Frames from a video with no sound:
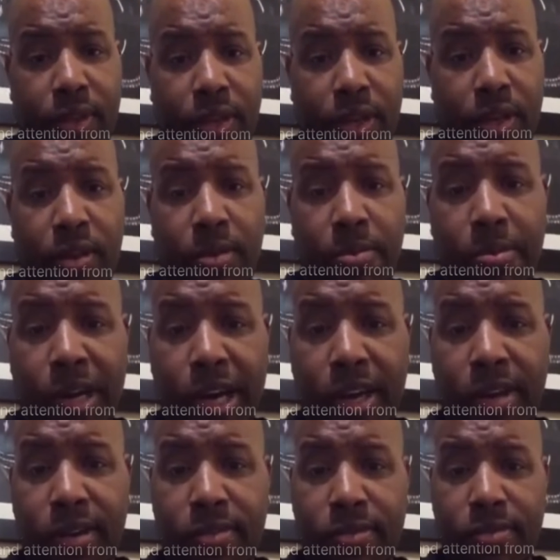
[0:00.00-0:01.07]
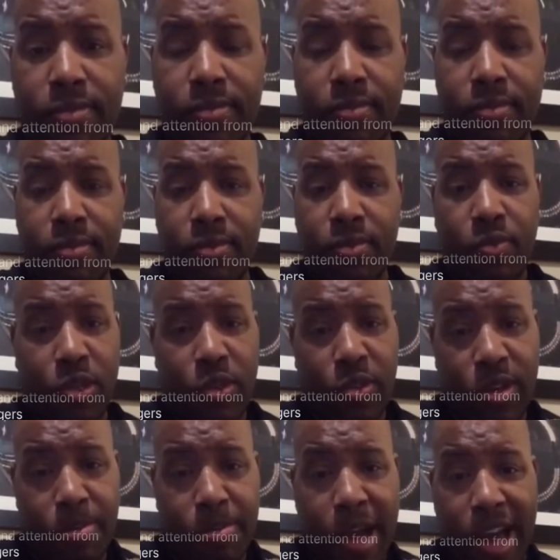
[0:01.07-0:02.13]
But when you
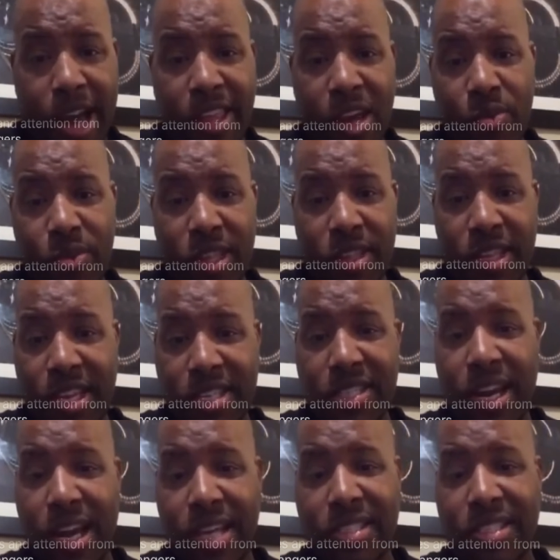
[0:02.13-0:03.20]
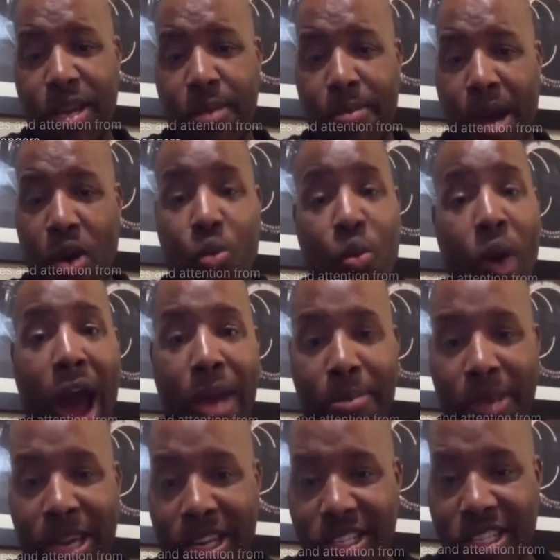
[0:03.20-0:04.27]
combine that with the things that I say about why
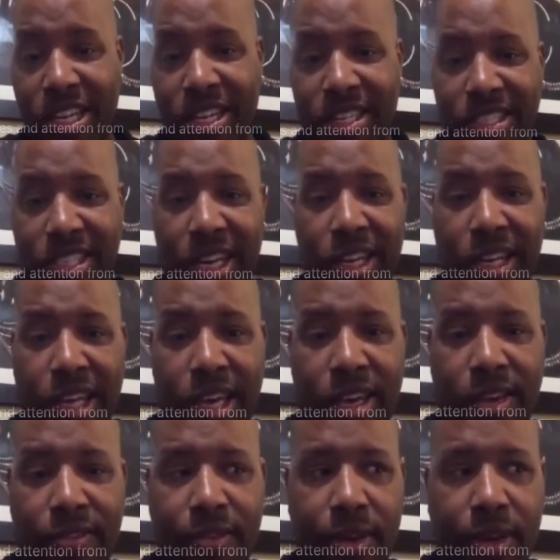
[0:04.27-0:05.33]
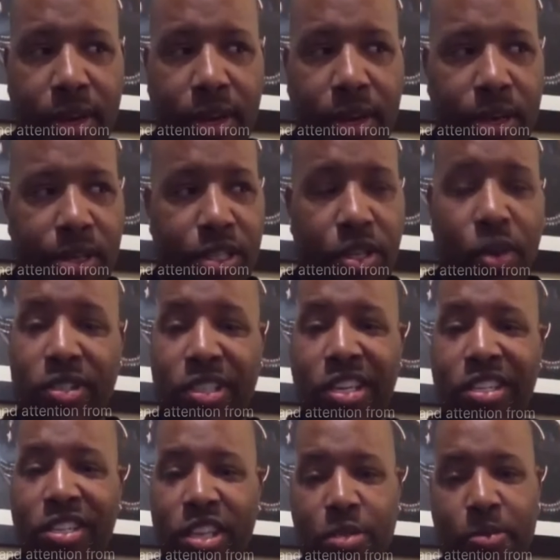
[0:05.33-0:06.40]
men cheat instead of leave, so is he
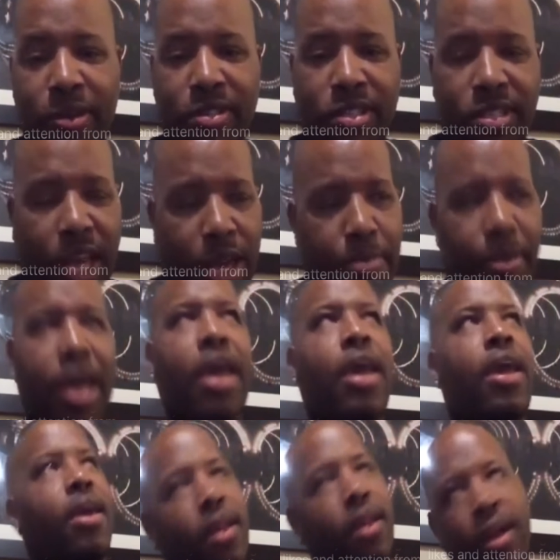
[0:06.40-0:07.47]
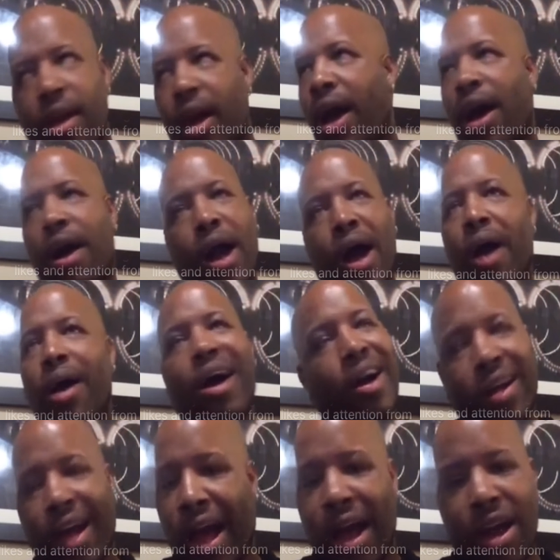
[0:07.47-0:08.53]
just supposed to say, man, I,
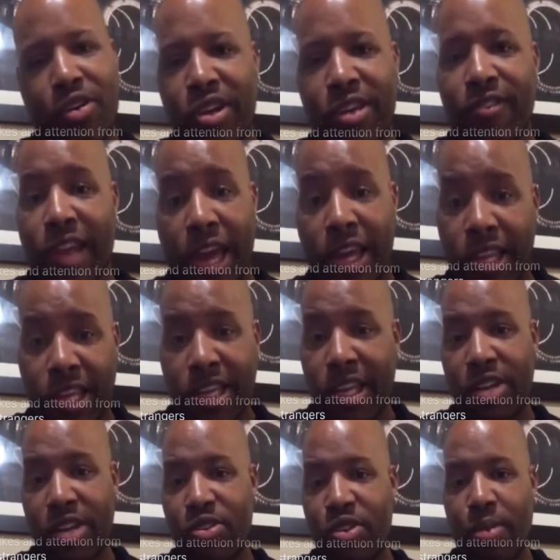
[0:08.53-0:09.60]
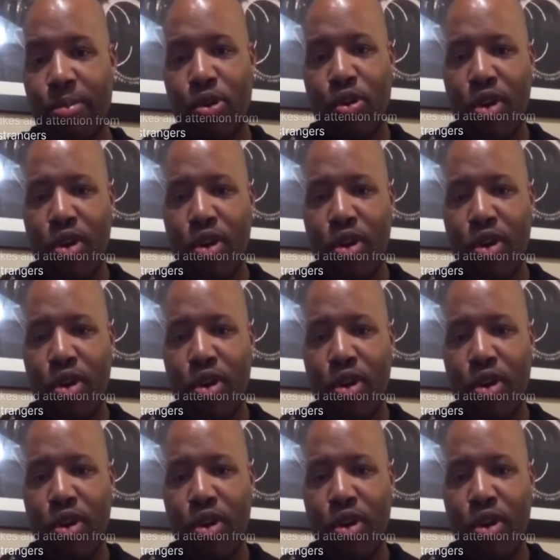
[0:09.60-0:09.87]
I, I don't even like looking at you no more.